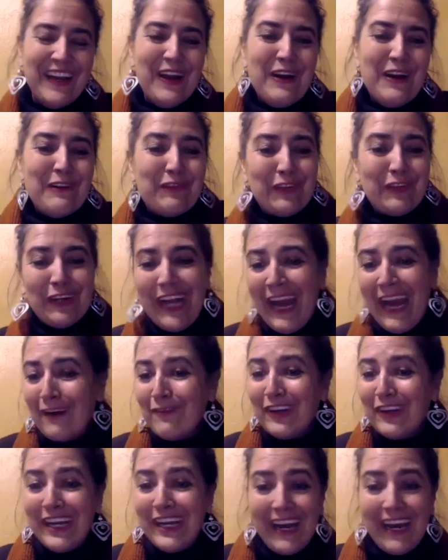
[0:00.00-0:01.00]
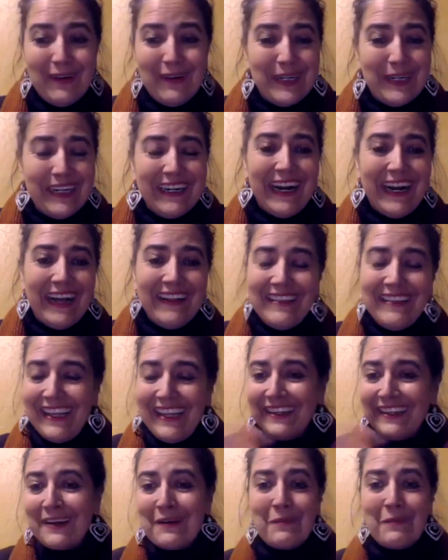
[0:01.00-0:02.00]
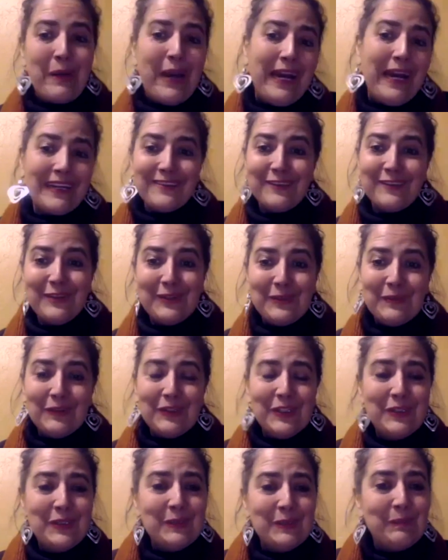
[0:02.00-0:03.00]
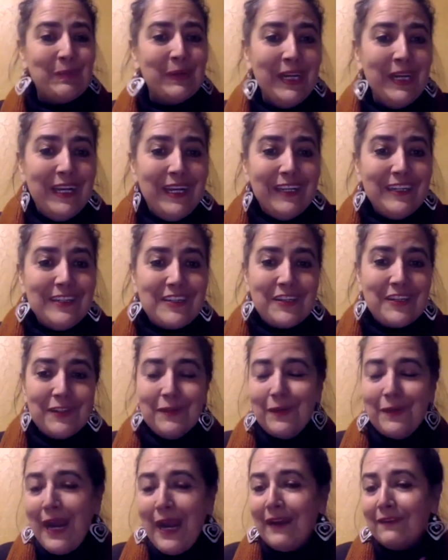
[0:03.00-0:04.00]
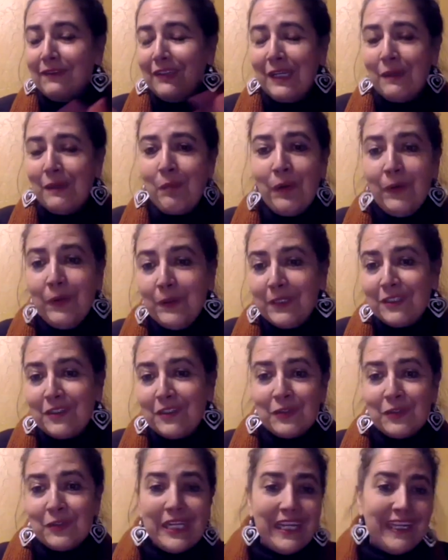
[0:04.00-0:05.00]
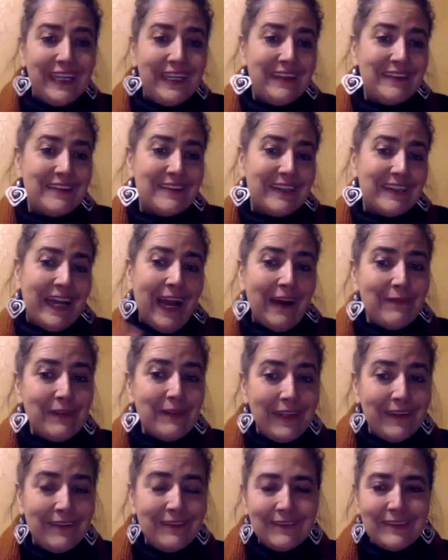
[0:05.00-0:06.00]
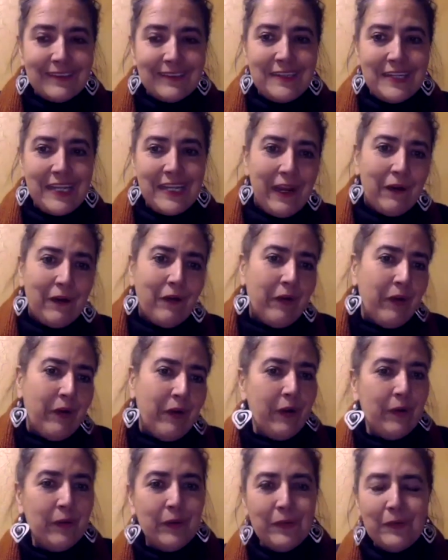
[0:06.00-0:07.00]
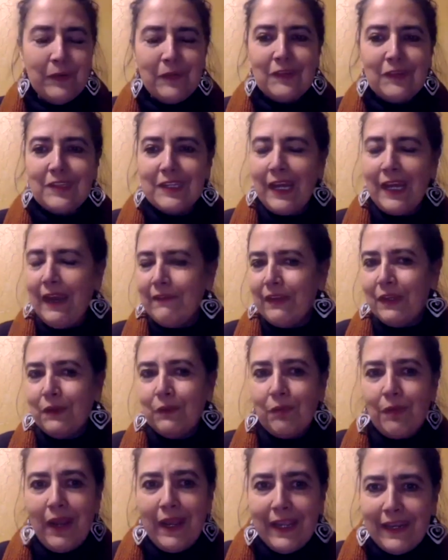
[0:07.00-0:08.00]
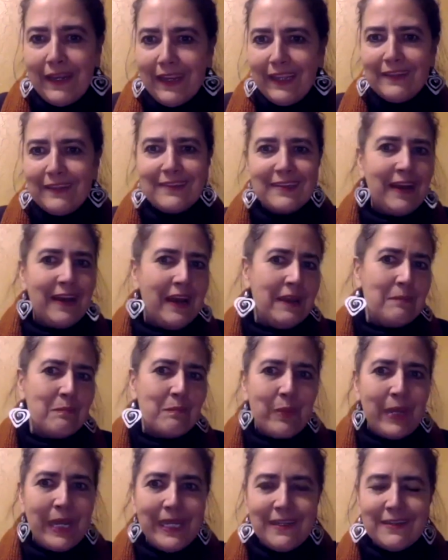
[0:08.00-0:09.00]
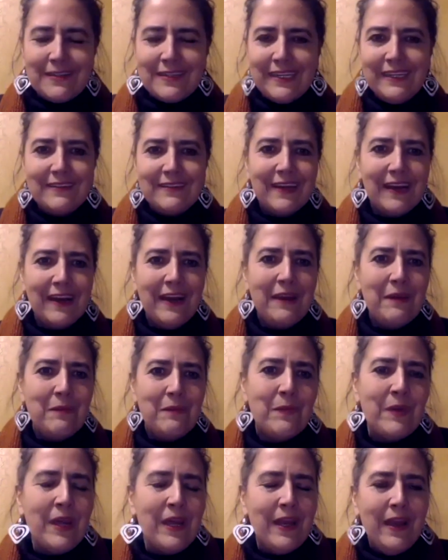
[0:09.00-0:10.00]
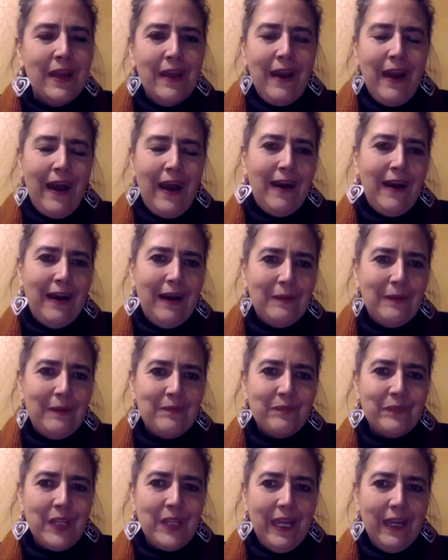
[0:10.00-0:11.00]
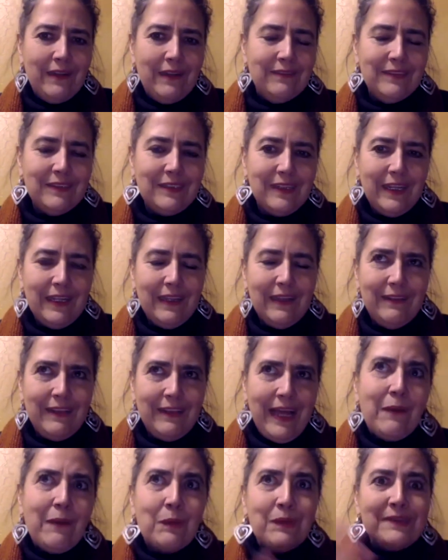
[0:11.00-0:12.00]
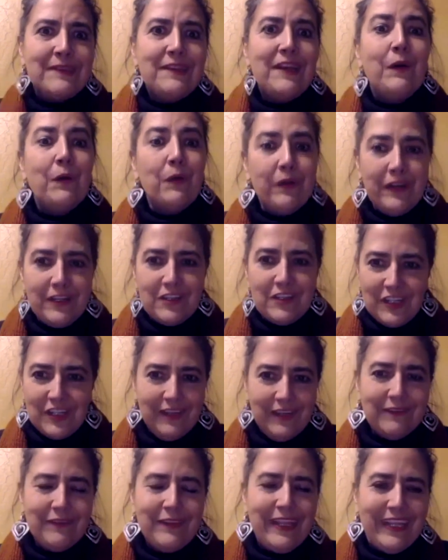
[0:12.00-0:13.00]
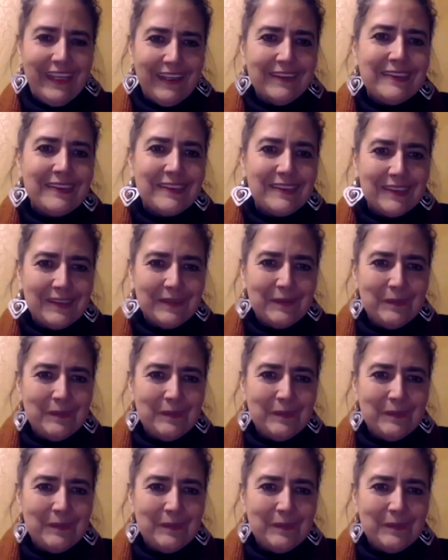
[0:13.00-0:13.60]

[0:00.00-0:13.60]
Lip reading: for half an hour and then come back to the group, to having poetry, to having tarots, to having writing time, painting time. And that was the origin of this.